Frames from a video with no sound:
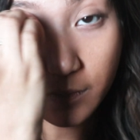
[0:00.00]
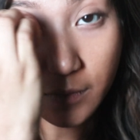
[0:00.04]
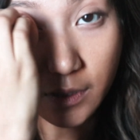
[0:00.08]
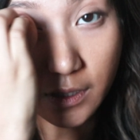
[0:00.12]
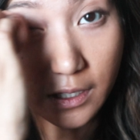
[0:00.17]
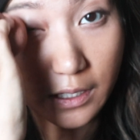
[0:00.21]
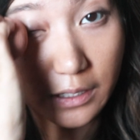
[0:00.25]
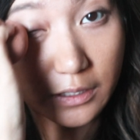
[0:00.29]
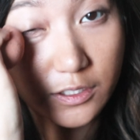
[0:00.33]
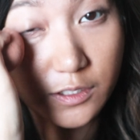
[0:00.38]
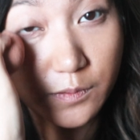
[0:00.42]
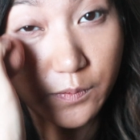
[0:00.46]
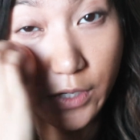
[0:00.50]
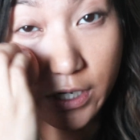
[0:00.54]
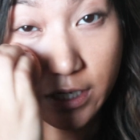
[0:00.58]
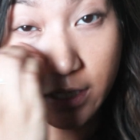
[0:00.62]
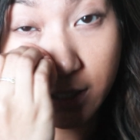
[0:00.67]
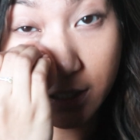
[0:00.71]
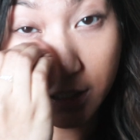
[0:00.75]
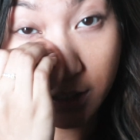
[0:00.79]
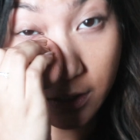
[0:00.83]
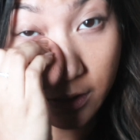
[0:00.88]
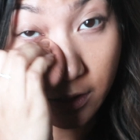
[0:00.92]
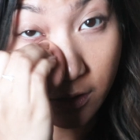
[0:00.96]
I spread
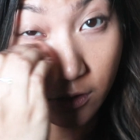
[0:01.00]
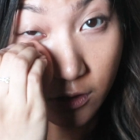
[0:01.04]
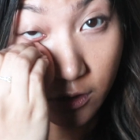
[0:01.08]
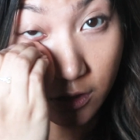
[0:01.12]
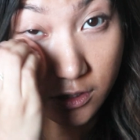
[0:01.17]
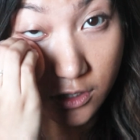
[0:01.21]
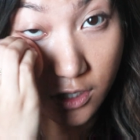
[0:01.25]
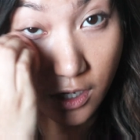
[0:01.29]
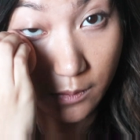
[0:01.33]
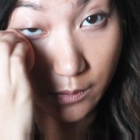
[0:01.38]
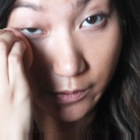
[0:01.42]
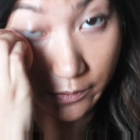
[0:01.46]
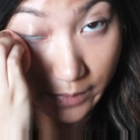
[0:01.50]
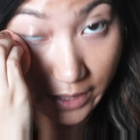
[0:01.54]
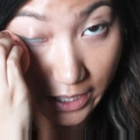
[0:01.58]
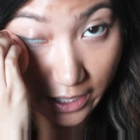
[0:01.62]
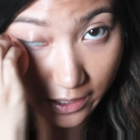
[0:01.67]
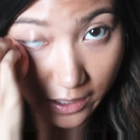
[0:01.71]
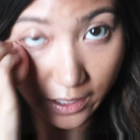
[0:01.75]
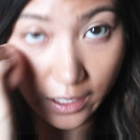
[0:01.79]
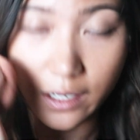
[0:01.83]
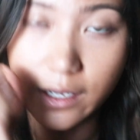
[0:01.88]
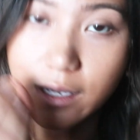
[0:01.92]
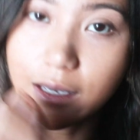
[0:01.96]
it a little on top of my
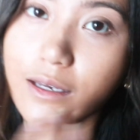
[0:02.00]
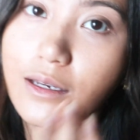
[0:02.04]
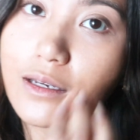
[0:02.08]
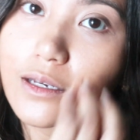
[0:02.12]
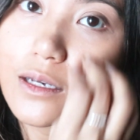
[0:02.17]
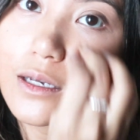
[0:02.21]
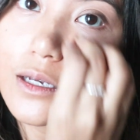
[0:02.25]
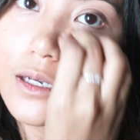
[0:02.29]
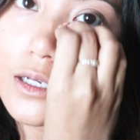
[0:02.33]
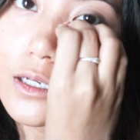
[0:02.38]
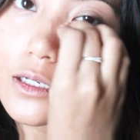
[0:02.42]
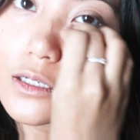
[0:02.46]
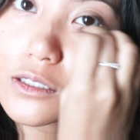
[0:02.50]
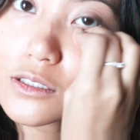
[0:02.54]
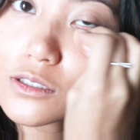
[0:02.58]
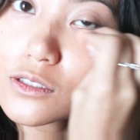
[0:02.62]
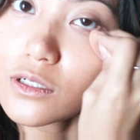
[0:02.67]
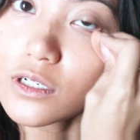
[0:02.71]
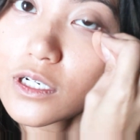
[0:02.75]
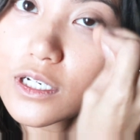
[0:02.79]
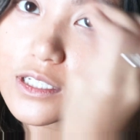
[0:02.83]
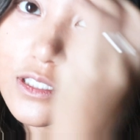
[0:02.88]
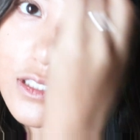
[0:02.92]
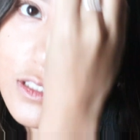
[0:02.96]
eye so
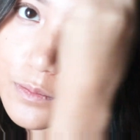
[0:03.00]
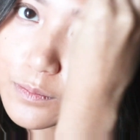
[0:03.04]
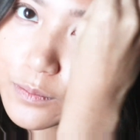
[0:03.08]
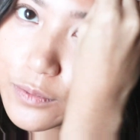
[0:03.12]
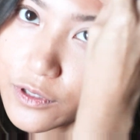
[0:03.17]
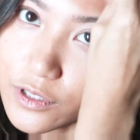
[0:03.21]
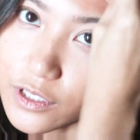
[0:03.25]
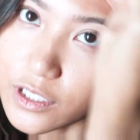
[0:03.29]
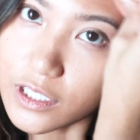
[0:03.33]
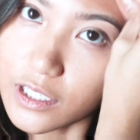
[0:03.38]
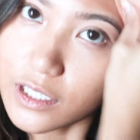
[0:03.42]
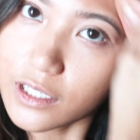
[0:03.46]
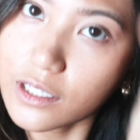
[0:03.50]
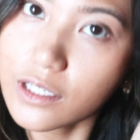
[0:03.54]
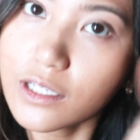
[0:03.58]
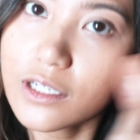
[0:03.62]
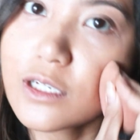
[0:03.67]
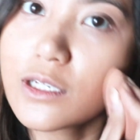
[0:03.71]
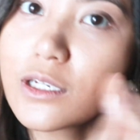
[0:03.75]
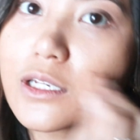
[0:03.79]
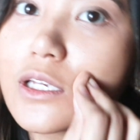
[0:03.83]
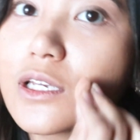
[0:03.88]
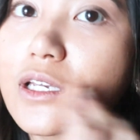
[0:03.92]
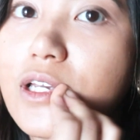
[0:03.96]
that it's
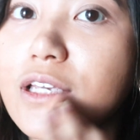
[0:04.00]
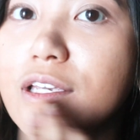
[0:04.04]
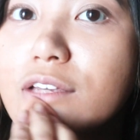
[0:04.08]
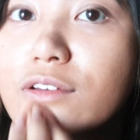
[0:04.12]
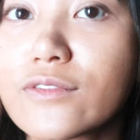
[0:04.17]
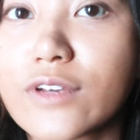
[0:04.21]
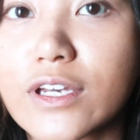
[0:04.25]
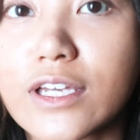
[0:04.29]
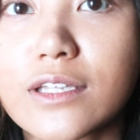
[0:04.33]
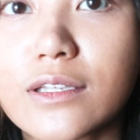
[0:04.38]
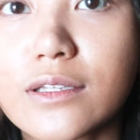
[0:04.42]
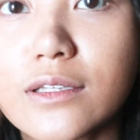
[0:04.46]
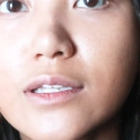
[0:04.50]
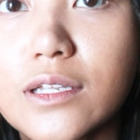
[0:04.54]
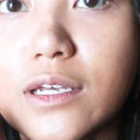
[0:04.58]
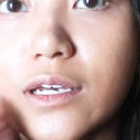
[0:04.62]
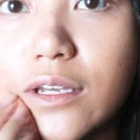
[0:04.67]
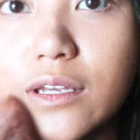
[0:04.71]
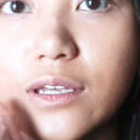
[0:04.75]
pretty even.